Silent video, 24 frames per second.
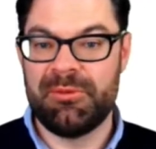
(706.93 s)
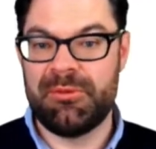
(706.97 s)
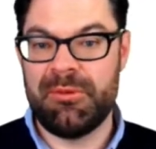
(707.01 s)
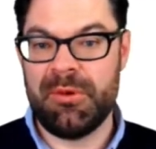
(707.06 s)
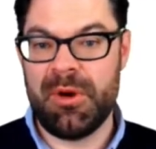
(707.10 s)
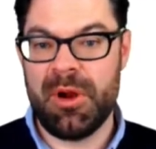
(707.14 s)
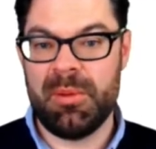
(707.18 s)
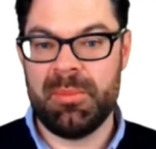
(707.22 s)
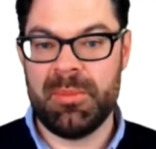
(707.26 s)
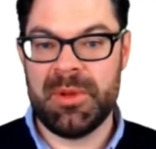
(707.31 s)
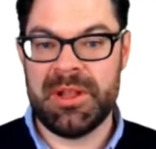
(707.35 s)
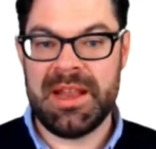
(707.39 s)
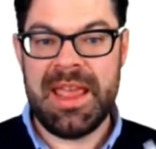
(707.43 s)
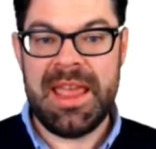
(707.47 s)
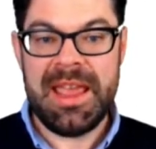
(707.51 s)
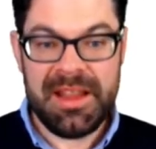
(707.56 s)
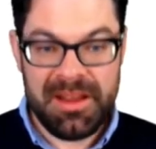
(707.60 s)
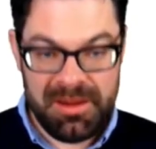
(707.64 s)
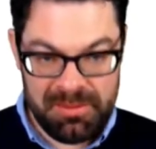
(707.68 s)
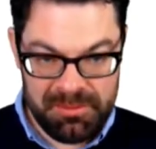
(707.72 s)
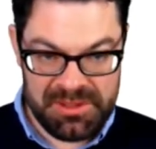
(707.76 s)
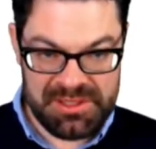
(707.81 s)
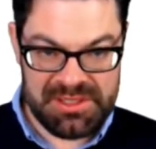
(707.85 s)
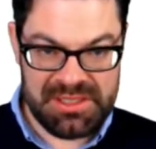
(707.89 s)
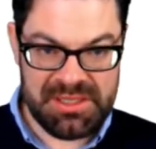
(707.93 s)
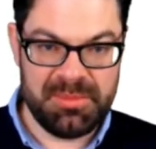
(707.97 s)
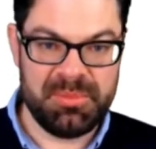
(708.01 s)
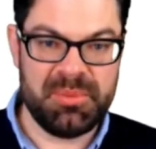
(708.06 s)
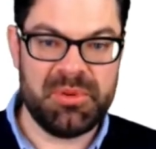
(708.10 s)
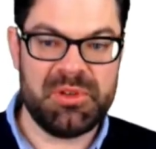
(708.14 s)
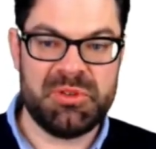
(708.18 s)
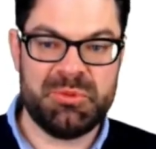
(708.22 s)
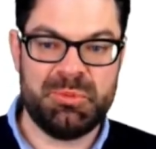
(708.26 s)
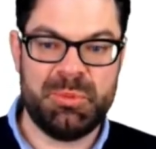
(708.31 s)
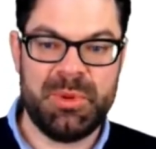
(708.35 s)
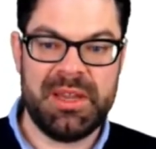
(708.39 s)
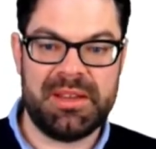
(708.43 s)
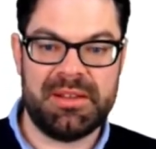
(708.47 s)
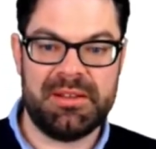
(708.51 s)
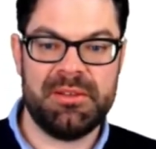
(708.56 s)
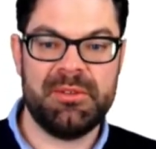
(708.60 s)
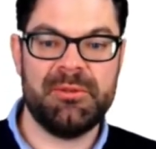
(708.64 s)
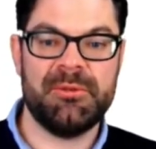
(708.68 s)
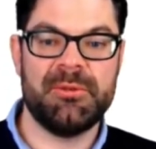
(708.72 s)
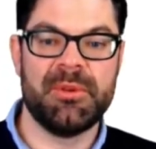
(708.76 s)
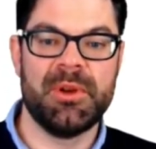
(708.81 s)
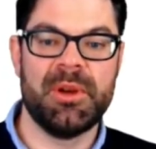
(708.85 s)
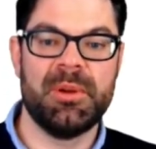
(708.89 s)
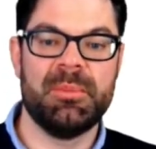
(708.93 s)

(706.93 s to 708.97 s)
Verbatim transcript: from an equity perspective,